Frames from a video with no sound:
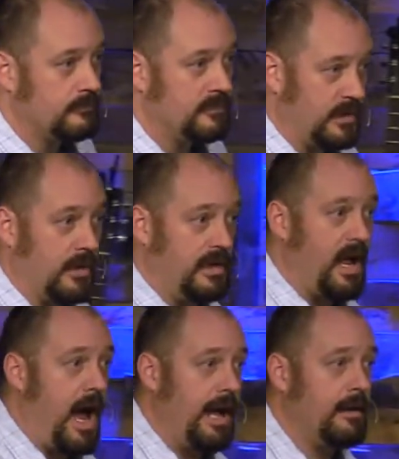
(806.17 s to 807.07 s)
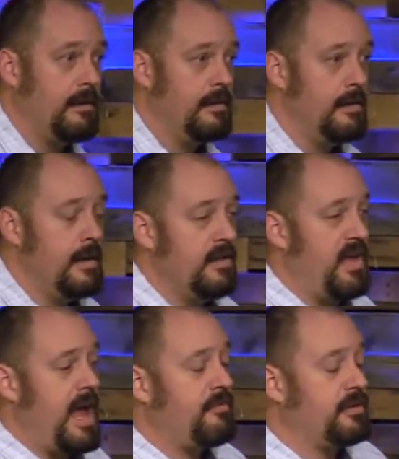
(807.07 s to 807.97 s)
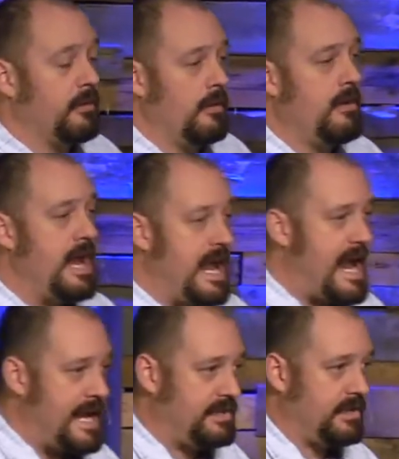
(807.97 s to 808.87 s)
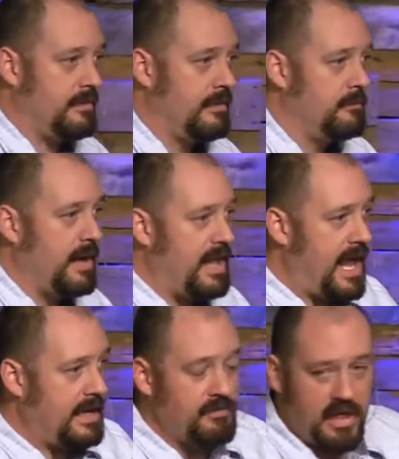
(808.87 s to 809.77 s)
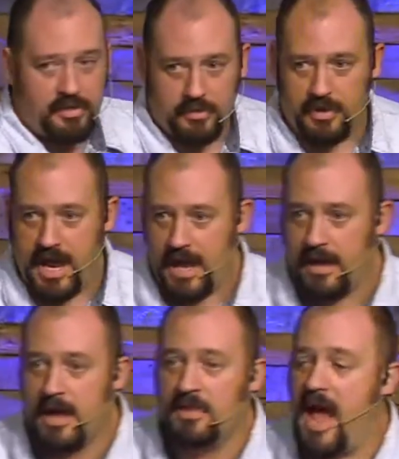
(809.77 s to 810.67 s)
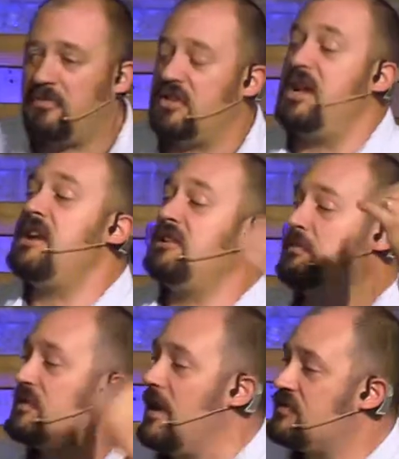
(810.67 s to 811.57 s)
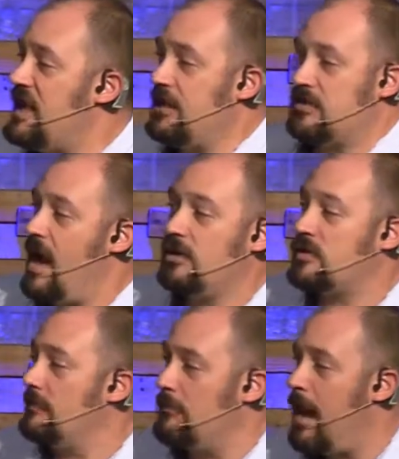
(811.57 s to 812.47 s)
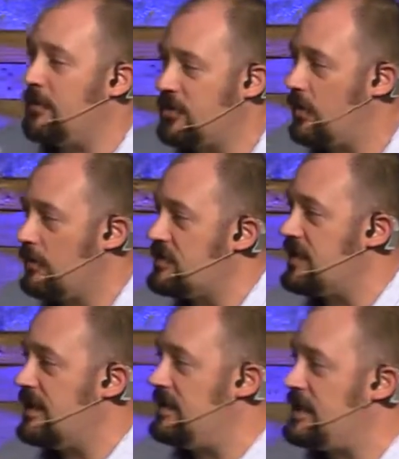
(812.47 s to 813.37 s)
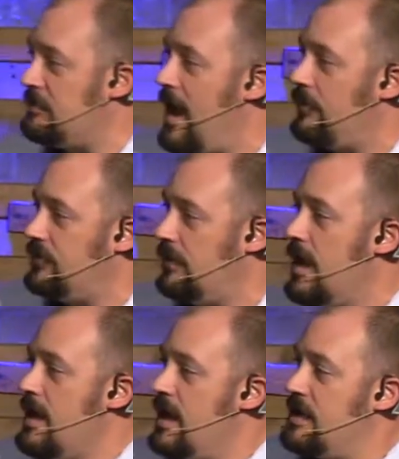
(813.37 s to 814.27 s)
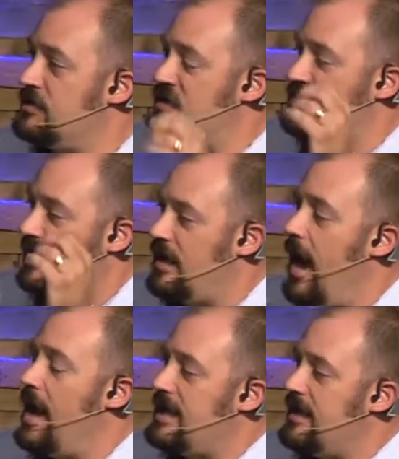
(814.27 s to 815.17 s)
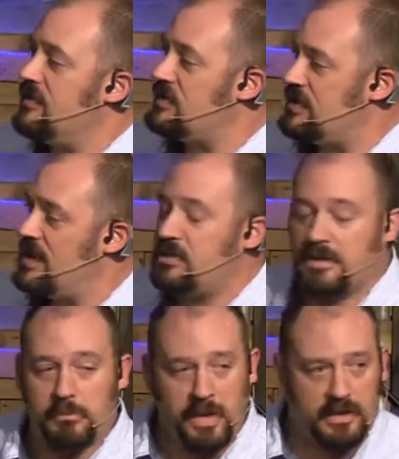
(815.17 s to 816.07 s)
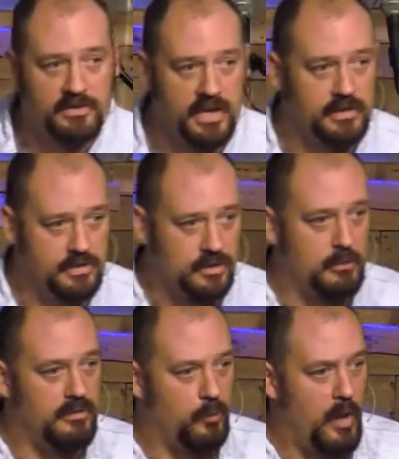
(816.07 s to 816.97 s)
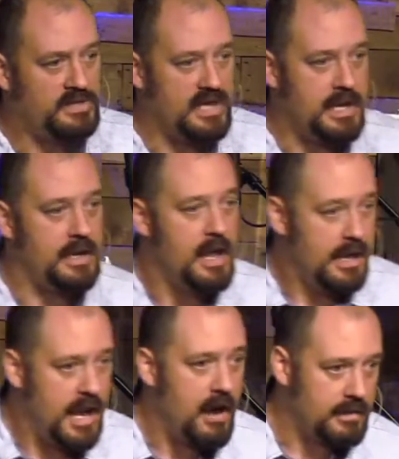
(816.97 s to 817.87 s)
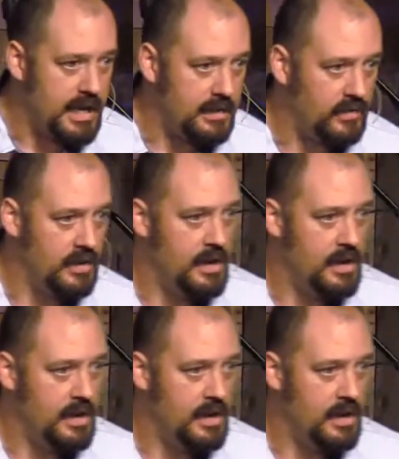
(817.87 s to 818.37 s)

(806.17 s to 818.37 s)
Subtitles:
They're going to die. They have to learn to eat by the end of that third day. They have to teach themselves to eat. There's not some mama turtle that's going to teach them how to. It is just a God-given sense and ability and discernment of what to eat and how to eat.